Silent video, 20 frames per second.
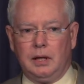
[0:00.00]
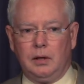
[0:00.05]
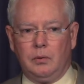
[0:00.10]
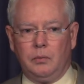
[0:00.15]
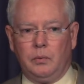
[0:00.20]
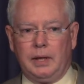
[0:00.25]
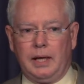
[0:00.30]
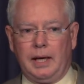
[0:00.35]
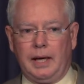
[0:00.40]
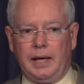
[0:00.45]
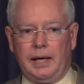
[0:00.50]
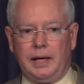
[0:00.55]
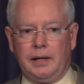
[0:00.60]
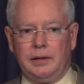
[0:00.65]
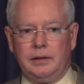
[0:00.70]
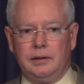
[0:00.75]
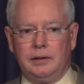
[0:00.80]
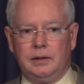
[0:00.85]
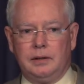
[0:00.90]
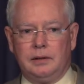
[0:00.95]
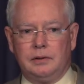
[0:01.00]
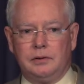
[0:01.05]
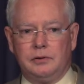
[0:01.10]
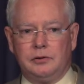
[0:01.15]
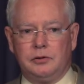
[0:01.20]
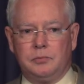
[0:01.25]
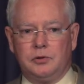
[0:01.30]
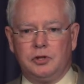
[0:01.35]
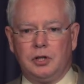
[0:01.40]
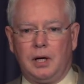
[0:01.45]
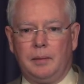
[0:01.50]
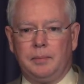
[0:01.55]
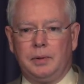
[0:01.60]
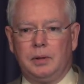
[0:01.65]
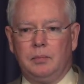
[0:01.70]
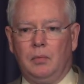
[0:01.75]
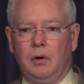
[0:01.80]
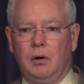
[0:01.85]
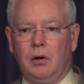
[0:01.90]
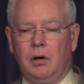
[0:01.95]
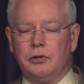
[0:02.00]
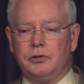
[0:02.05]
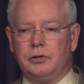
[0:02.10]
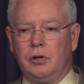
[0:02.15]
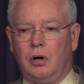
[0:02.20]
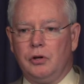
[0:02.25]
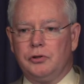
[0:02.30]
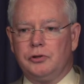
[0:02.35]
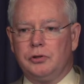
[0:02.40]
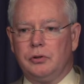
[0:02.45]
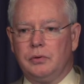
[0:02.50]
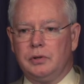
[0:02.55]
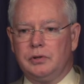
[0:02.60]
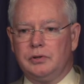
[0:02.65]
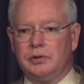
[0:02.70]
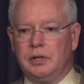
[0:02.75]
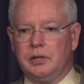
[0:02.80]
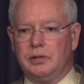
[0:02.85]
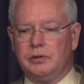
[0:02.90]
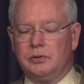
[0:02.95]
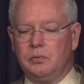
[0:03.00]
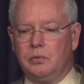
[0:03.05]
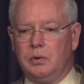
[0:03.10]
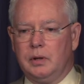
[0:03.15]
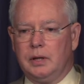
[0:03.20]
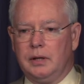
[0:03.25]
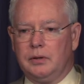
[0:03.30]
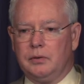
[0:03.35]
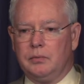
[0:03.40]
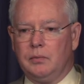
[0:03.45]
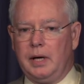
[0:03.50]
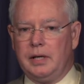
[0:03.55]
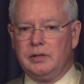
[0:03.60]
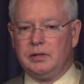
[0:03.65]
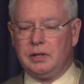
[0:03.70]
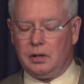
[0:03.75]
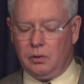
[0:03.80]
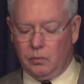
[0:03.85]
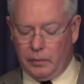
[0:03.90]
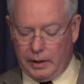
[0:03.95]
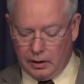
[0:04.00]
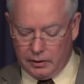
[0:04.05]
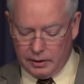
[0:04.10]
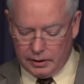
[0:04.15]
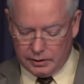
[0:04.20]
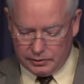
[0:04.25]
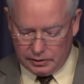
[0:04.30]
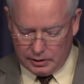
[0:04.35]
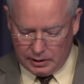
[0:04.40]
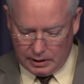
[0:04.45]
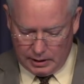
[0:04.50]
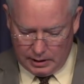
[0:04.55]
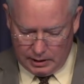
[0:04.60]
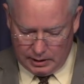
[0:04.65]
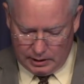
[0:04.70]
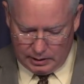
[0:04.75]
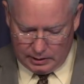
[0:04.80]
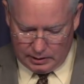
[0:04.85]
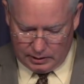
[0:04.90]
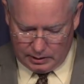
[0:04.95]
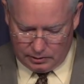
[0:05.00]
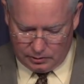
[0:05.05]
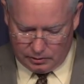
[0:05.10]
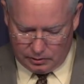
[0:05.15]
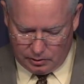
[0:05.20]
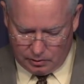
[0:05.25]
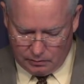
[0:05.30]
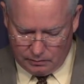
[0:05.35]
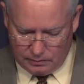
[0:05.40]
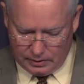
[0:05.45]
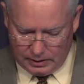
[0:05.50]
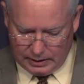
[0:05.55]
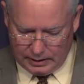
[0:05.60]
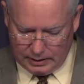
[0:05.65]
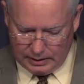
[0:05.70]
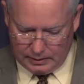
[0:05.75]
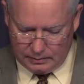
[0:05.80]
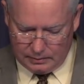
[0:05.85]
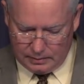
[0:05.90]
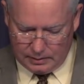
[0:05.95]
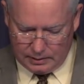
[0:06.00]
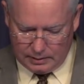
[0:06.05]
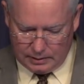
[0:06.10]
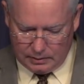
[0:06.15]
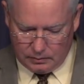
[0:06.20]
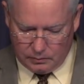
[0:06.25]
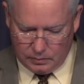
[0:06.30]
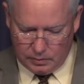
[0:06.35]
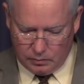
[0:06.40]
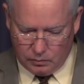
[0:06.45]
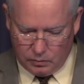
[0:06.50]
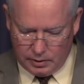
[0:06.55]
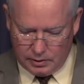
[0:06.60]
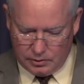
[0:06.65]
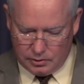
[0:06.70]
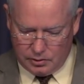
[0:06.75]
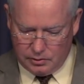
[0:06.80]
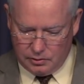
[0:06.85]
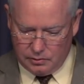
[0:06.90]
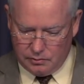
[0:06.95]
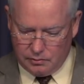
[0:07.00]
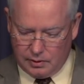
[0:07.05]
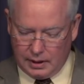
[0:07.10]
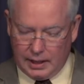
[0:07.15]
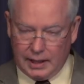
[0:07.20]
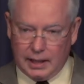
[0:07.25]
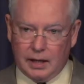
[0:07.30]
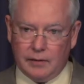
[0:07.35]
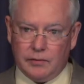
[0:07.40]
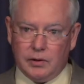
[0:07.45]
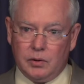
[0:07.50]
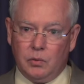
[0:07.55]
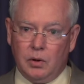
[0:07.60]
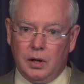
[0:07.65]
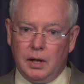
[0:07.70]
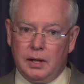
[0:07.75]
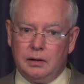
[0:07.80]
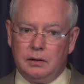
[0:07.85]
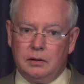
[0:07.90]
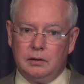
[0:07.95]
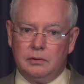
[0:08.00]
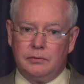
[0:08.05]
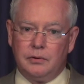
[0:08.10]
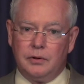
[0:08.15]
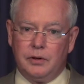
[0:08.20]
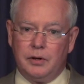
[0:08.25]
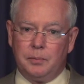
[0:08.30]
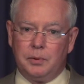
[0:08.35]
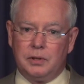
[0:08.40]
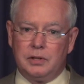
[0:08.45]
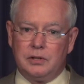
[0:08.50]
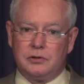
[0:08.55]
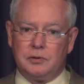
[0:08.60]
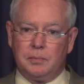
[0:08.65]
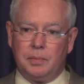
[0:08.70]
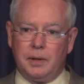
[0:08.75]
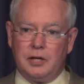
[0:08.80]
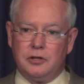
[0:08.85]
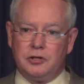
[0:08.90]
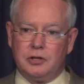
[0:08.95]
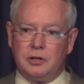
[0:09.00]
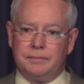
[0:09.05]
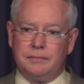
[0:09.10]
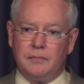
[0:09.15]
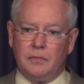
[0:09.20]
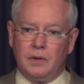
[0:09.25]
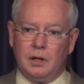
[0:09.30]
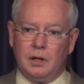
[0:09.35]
We had some shopping malls also assist with raising awareness. And so, again, we want to thank everyone for their participation,